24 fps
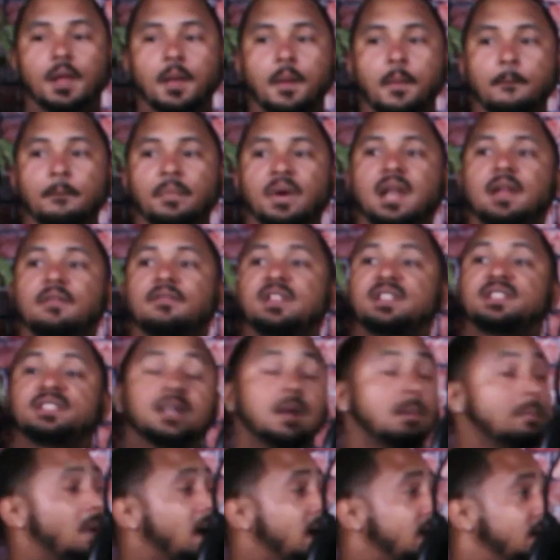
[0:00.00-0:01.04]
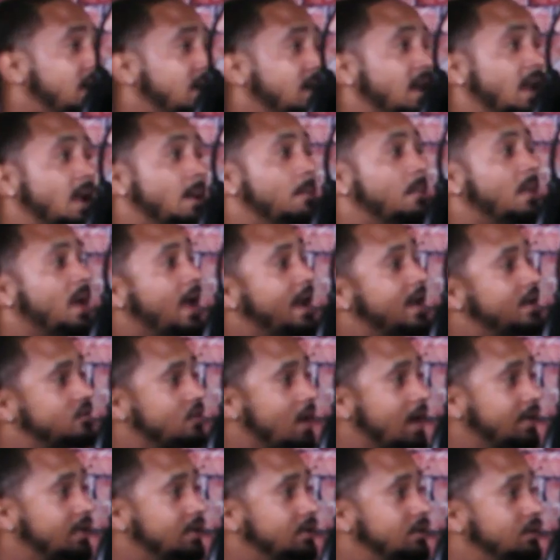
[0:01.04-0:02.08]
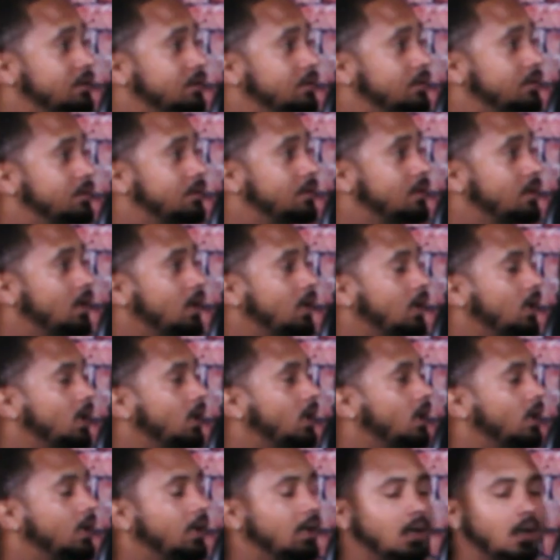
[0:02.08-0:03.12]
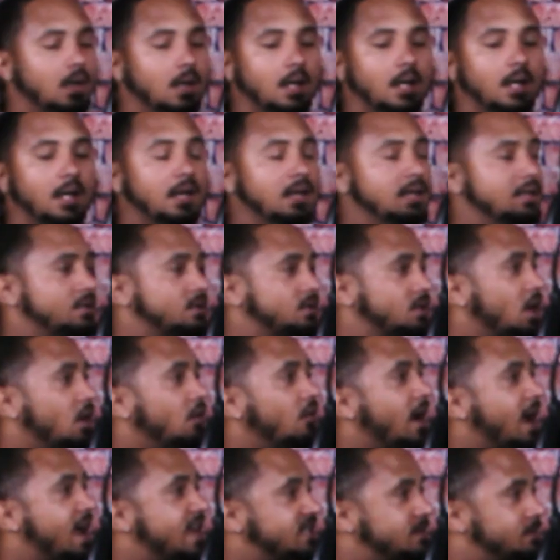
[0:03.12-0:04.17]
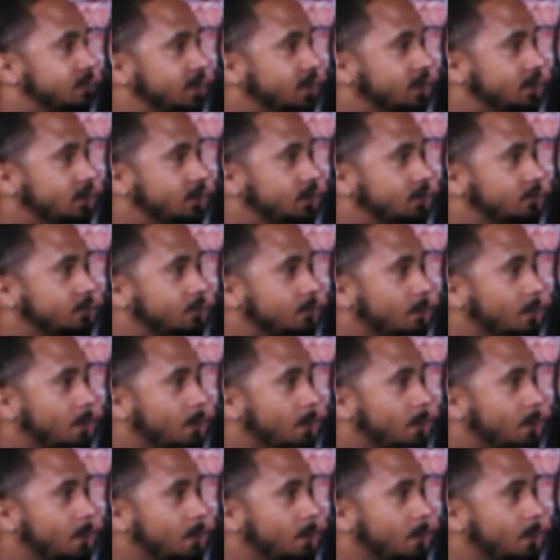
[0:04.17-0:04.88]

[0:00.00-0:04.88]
But if it's somebody that I'm not attracted to, it's harassment.